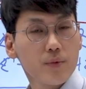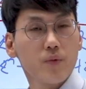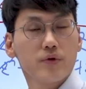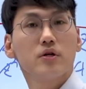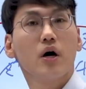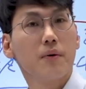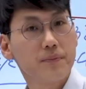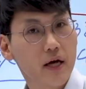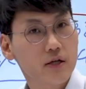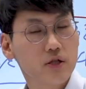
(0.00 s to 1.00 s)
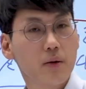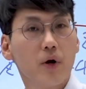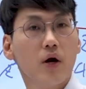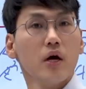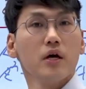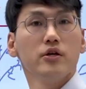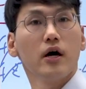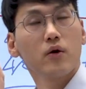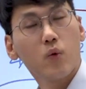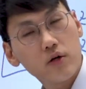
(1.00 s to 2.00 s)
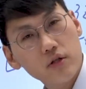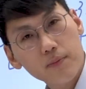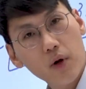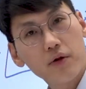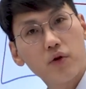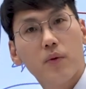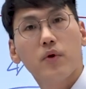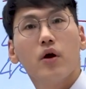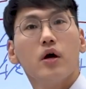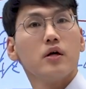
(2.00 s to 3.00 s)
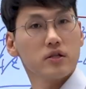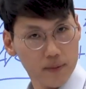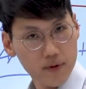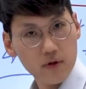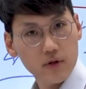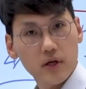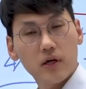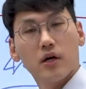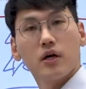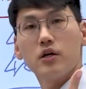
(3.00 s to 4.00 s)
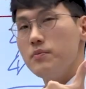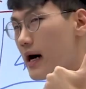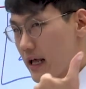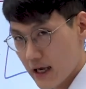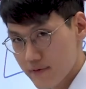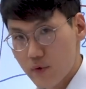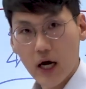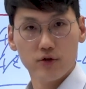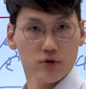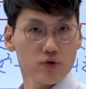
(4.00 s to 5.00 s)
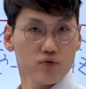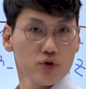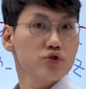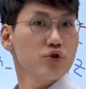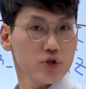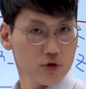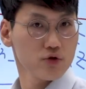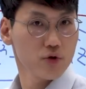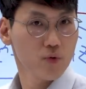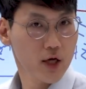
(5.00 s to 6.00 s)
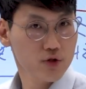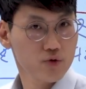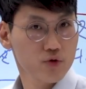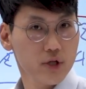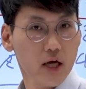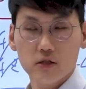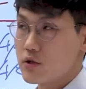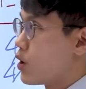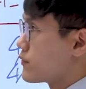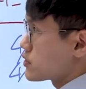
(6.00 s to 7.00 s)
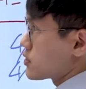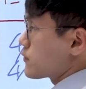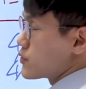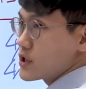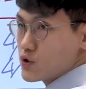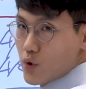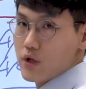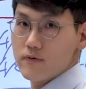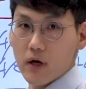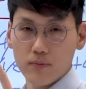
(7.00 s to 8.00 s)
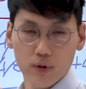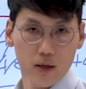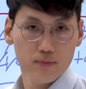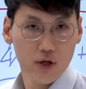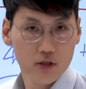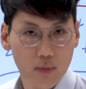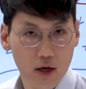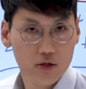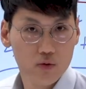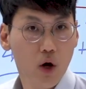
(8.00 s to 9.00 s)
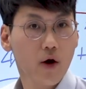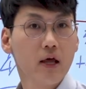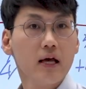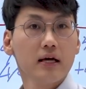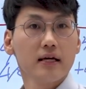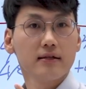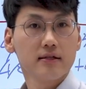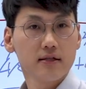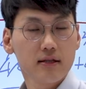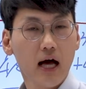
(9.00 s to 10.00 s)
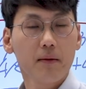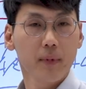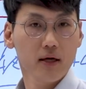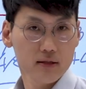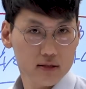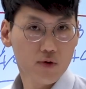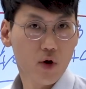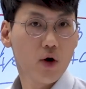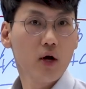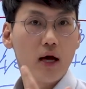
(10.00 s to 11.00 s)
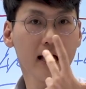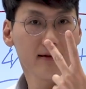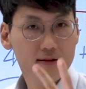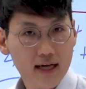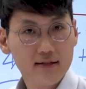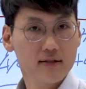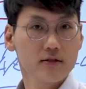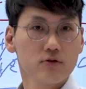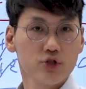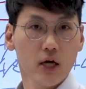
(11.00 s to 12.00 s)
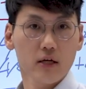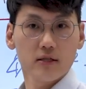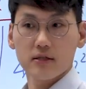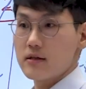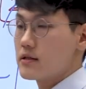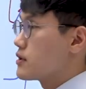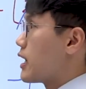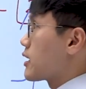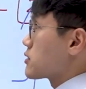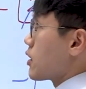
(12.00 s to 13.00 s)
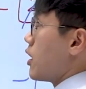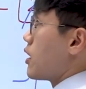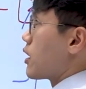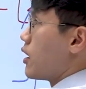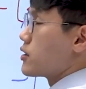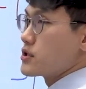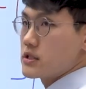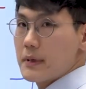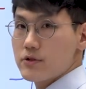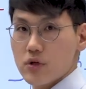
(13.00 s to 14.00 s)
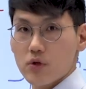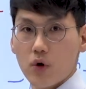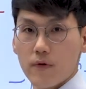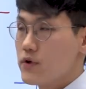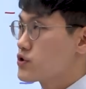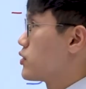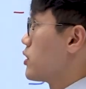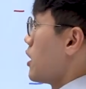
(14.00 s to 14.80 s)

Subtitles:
with the complex number. You got a quartic polynomial. Typically, it might have a rational root, so you can do the rational root test. And obviously for this one, if I apply plus minus 1, it did not make it 0. And the next thing to check is that I got the symmetric coefficient